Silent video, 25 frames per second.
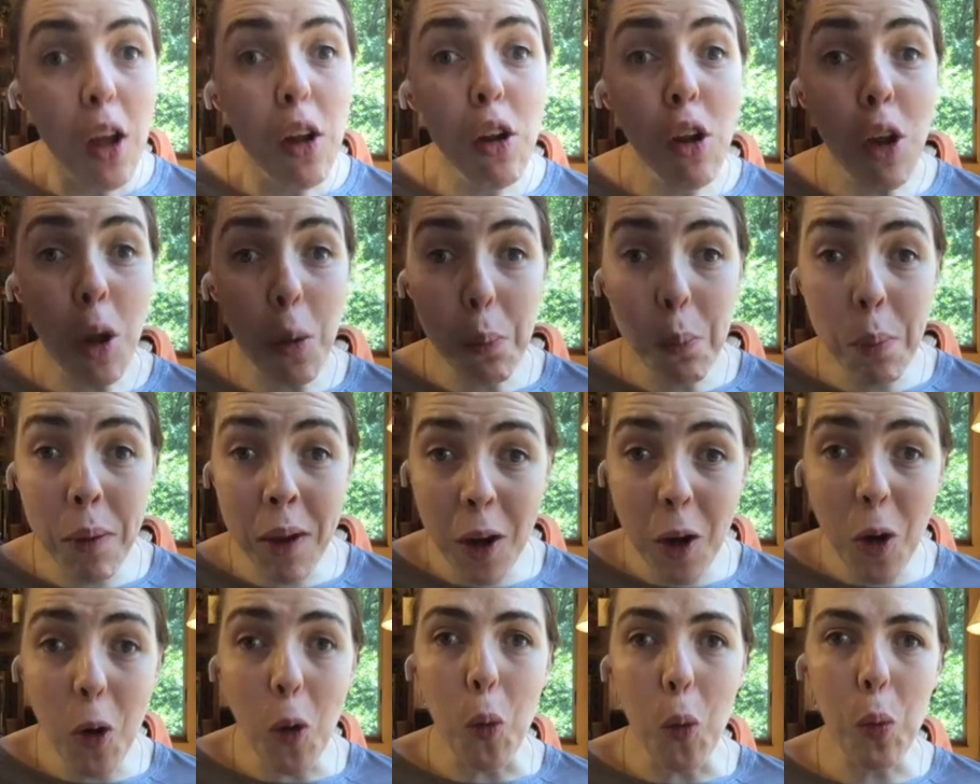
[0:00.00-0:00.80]

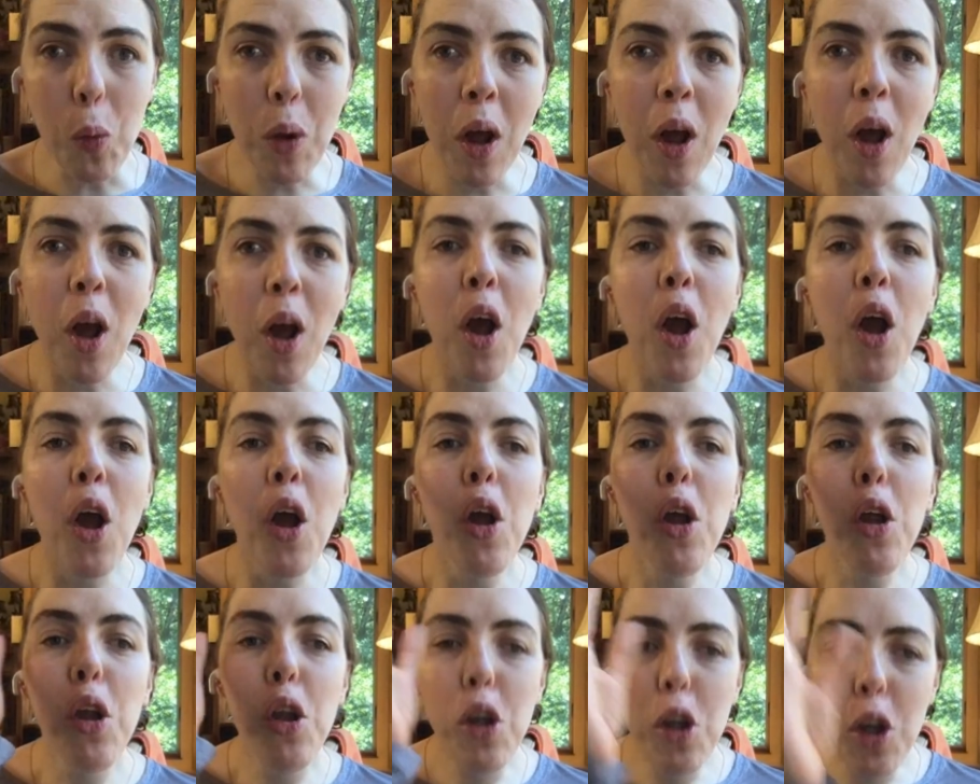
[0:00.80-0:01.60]
compute
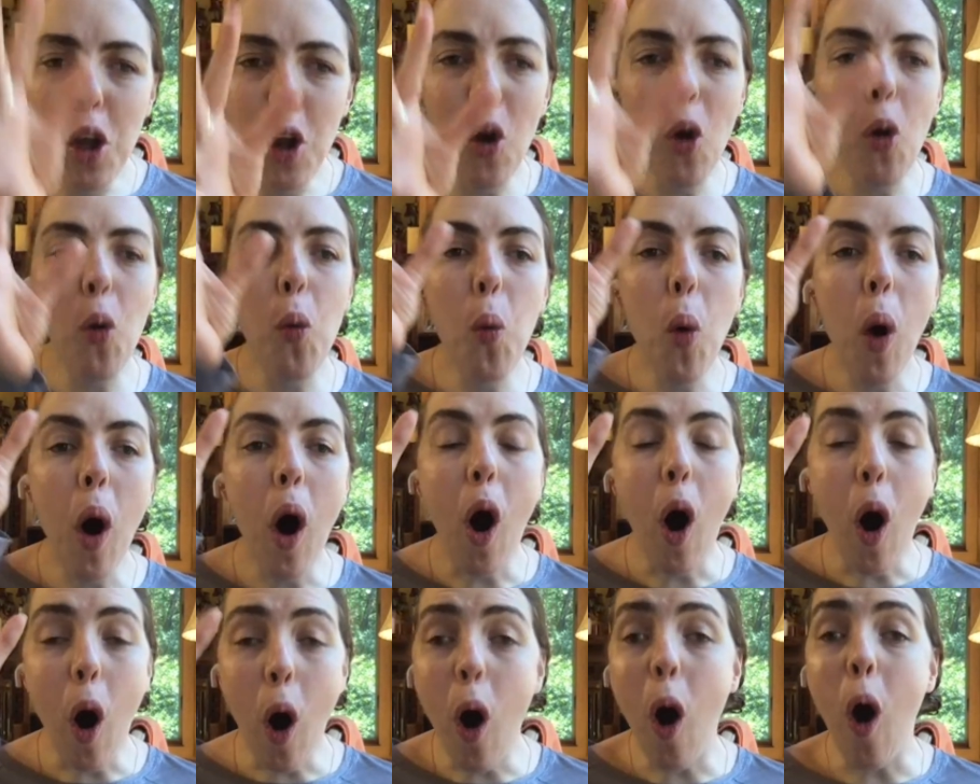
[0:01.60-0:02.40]
you
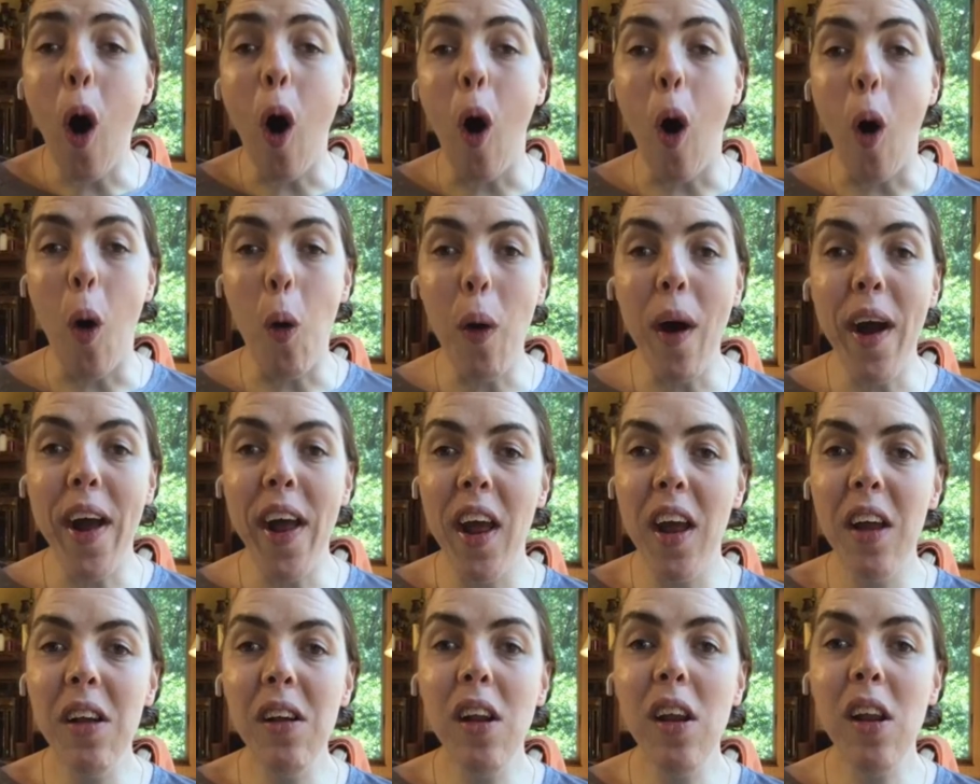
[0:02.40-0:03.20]
all.
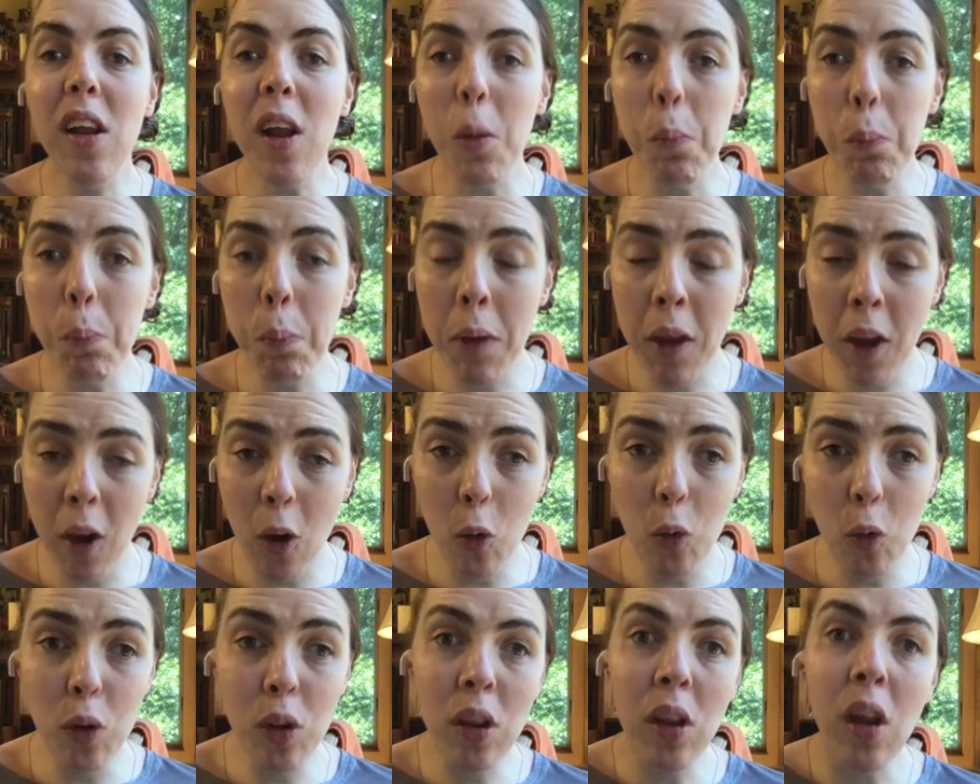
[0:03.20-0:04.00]
It
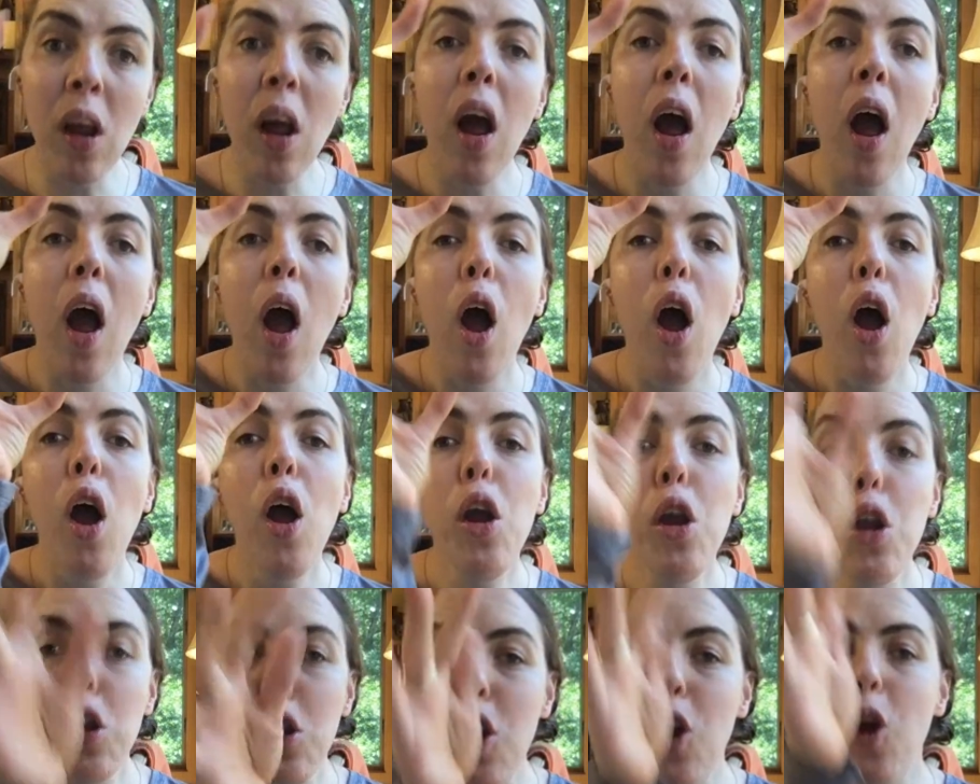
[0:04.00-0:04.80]
computes
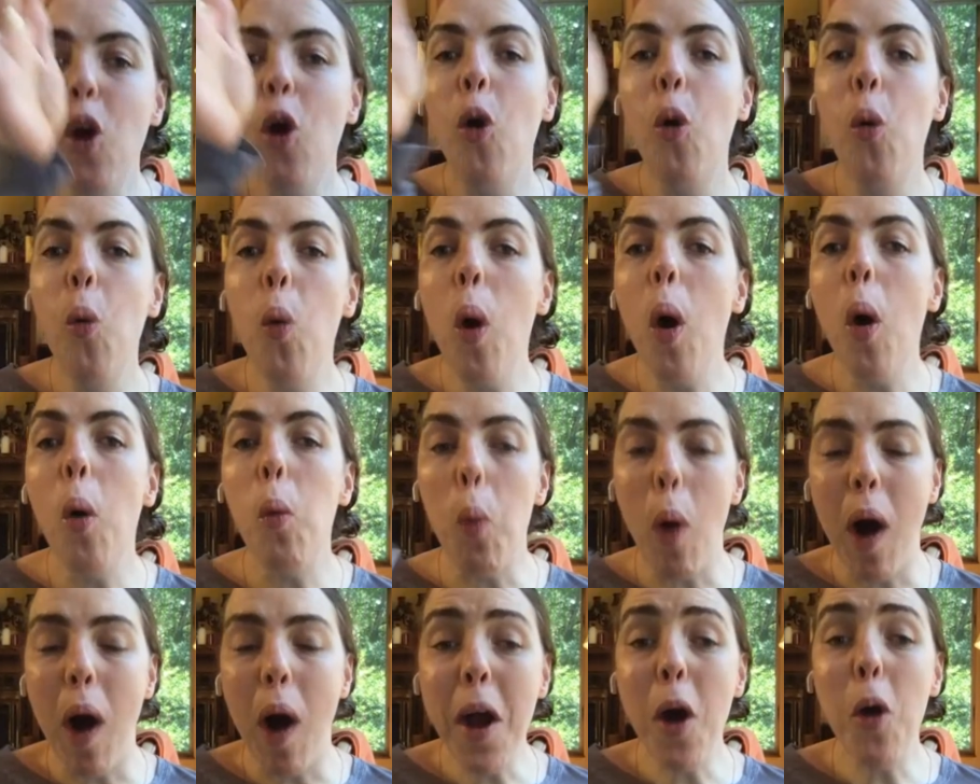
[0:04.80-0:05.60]
you
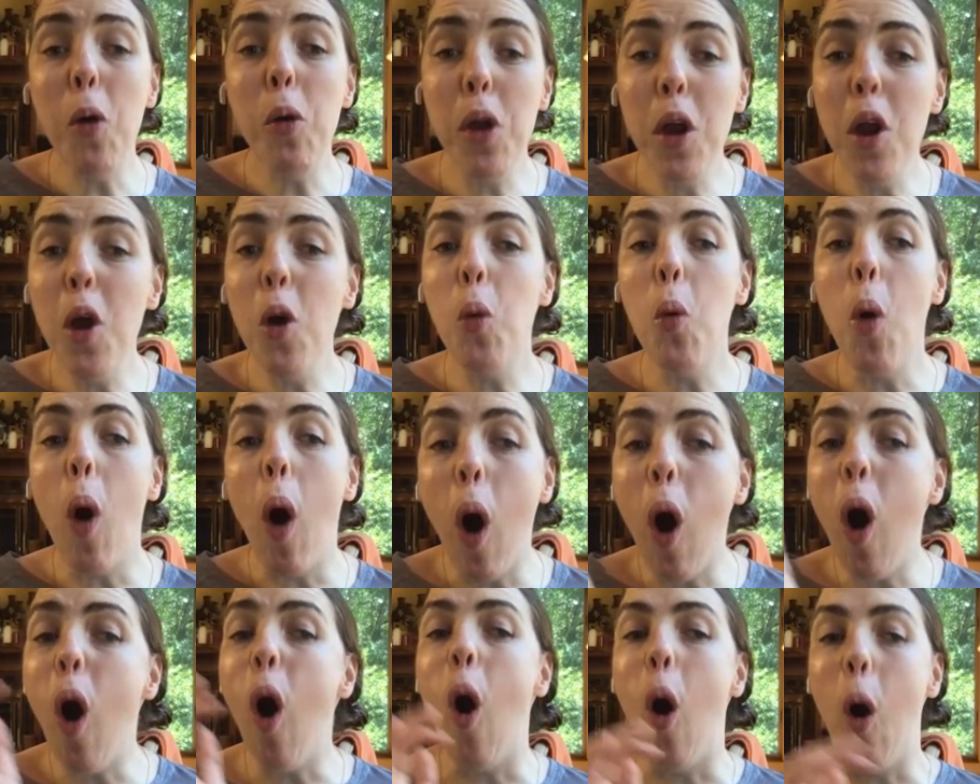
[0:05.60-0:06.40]
while you
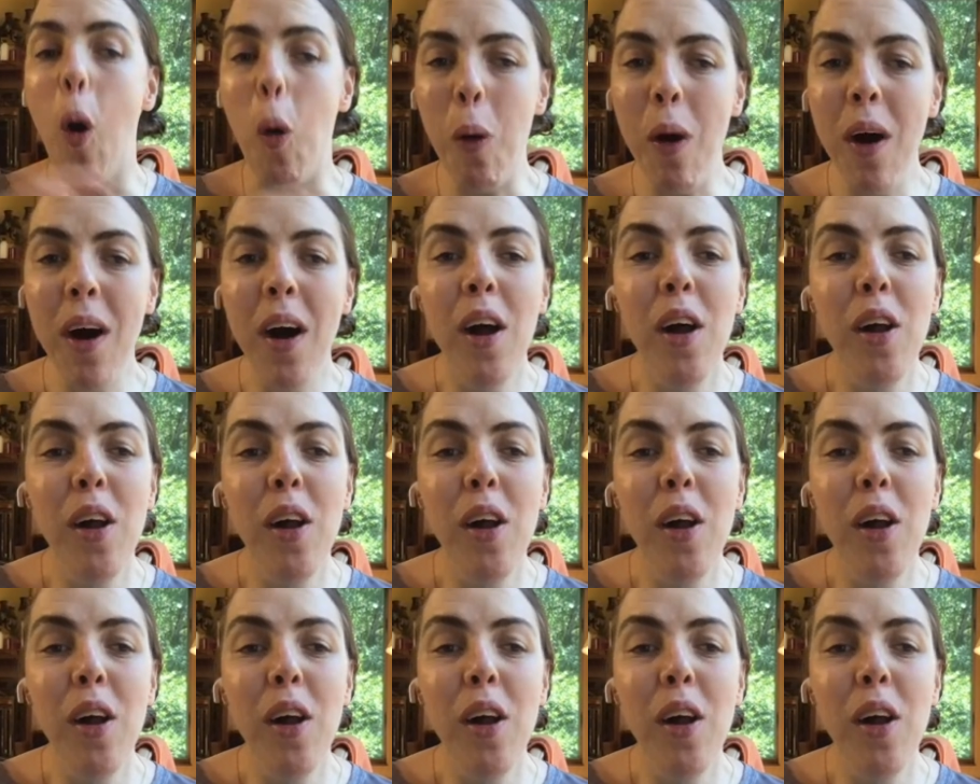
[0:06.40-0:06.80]
all.